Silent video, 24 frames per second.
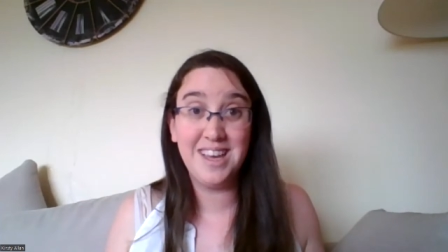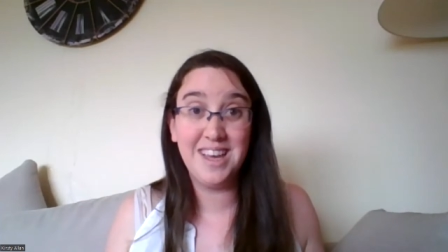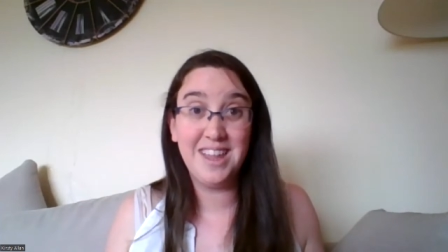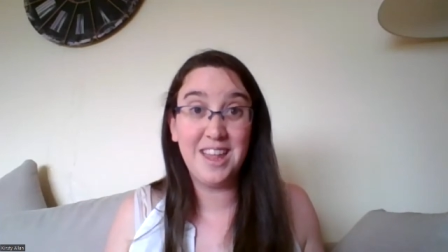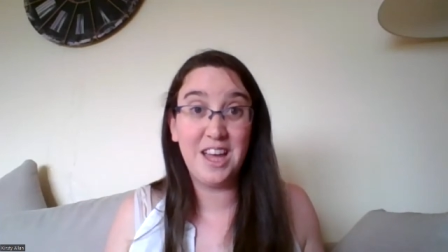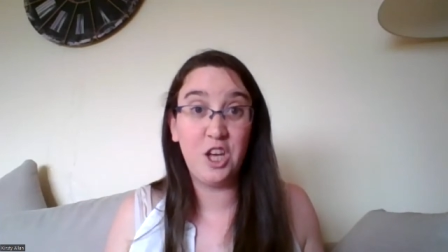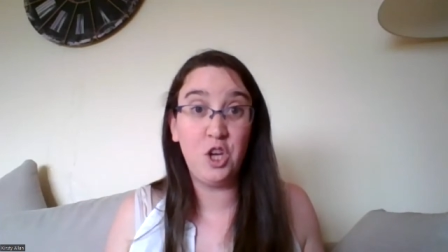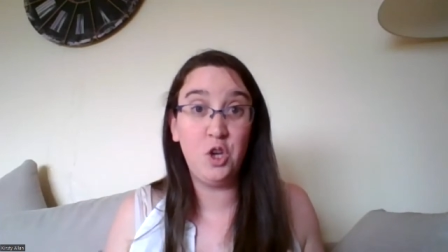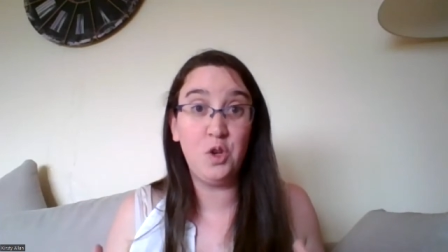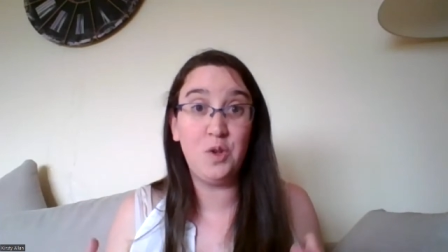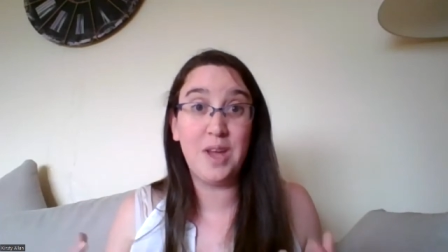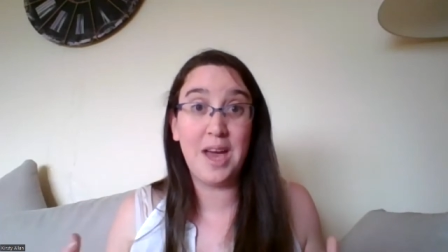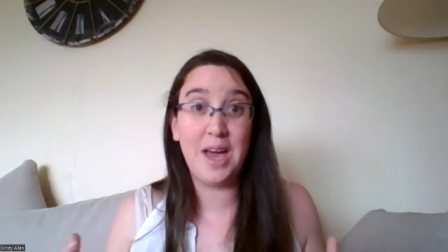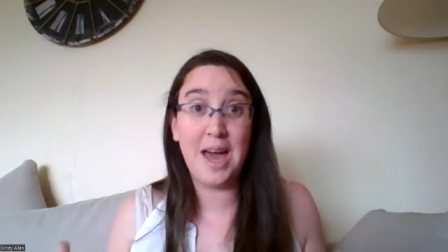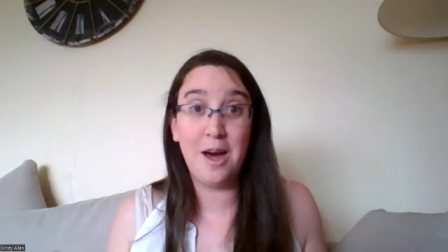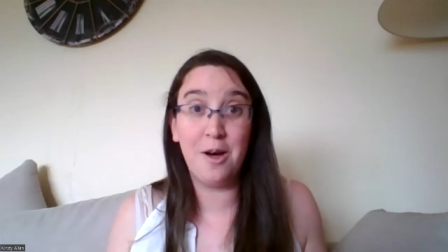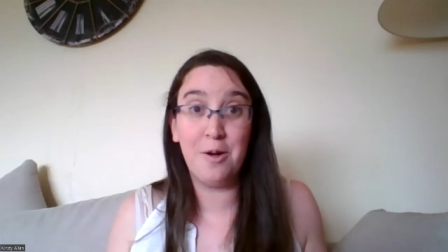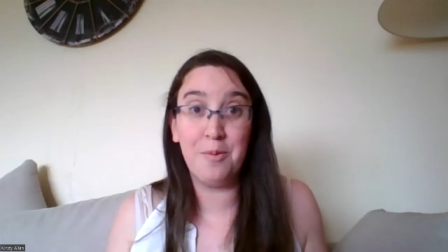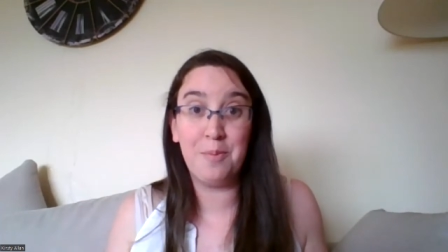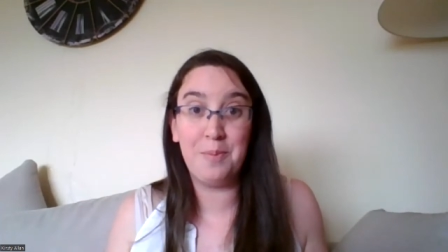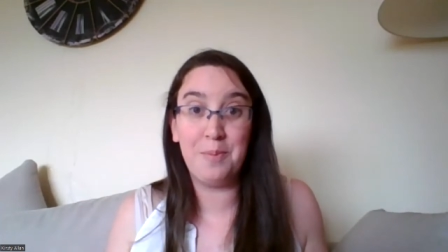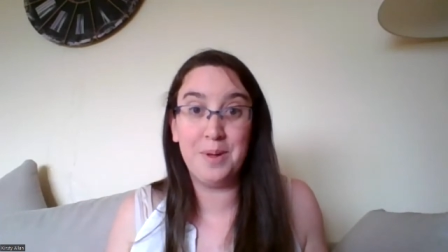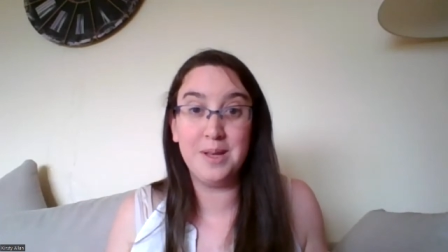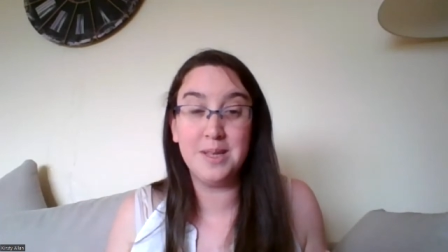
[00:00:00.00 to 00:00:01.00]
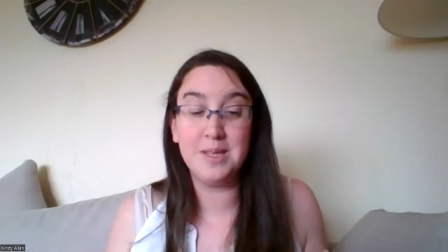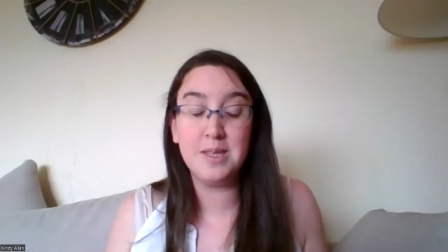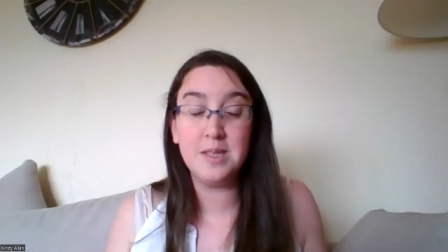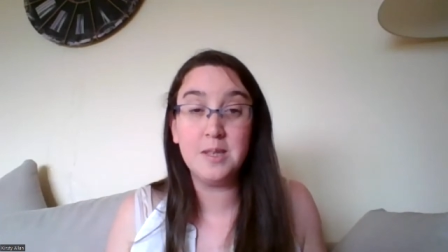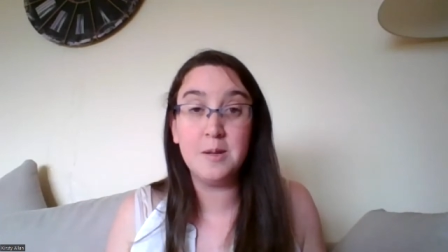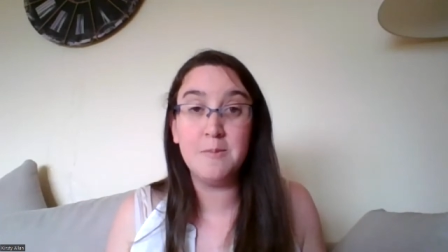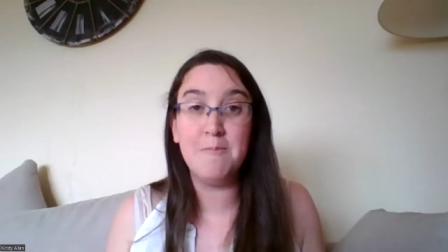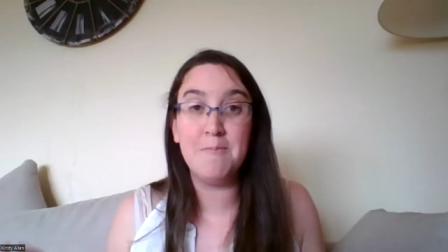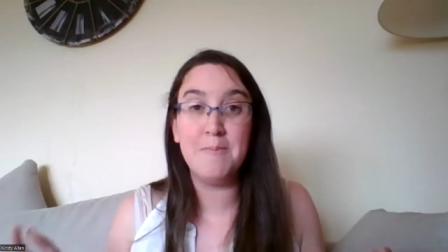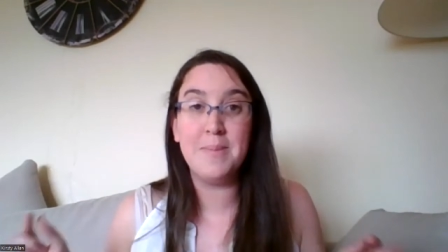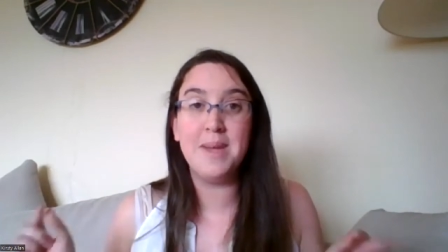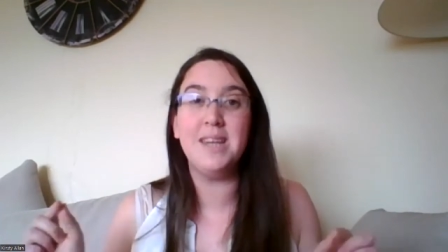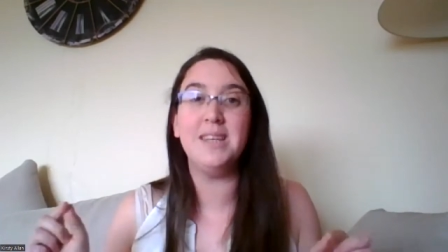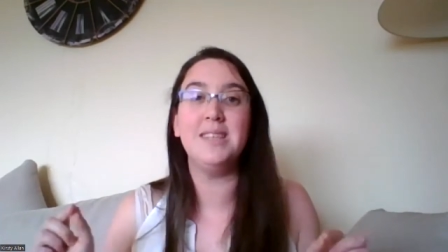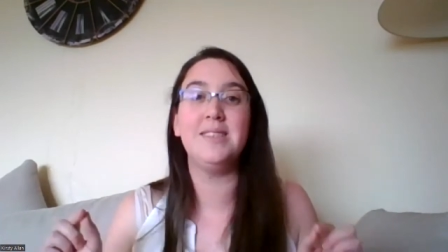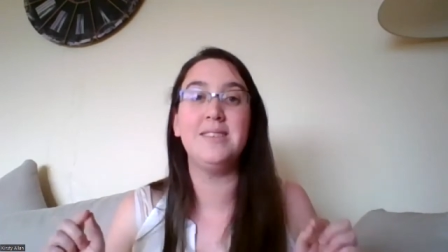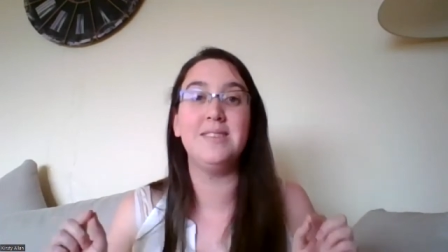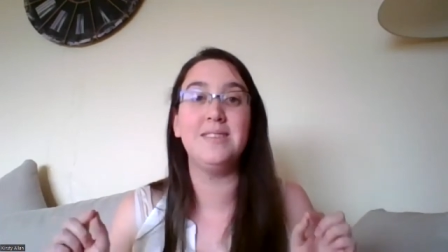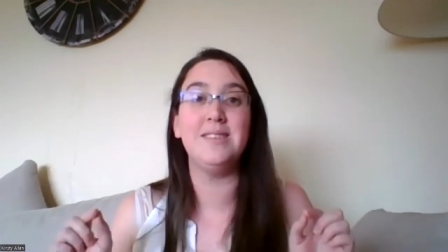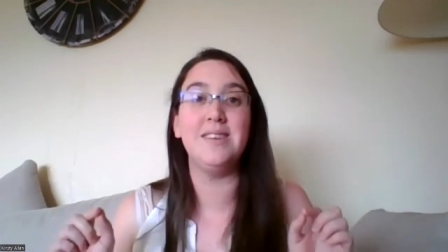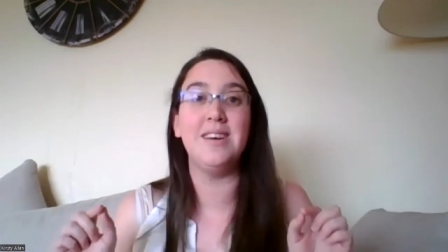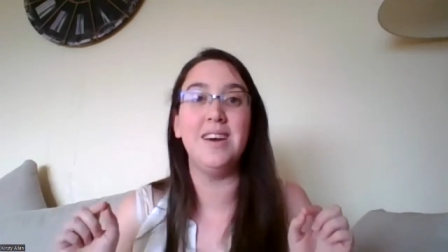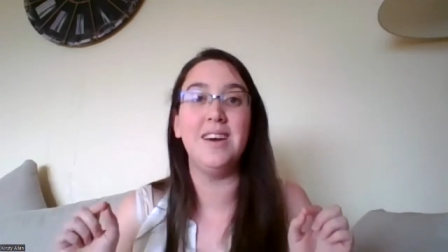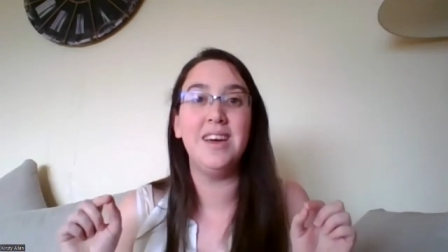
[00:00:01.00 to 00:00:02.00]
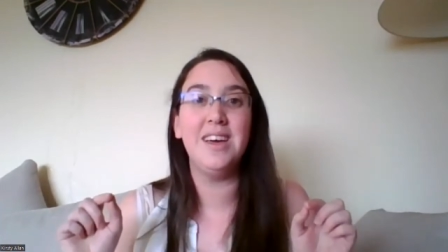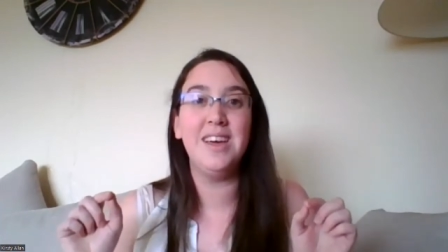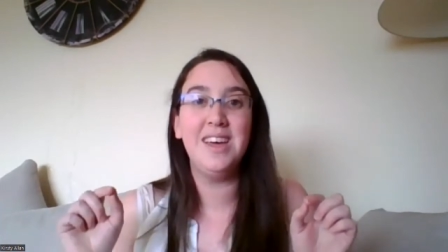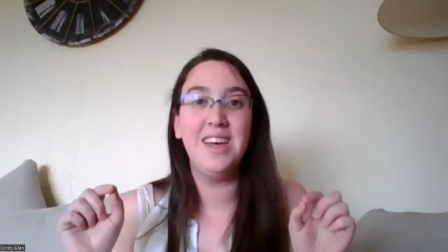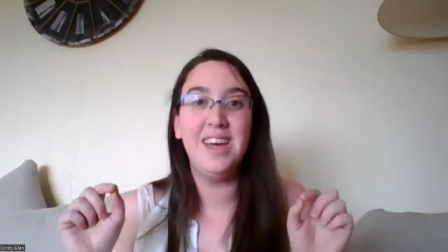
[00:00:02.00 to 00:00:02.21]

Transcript: that you'd help us to minister mm.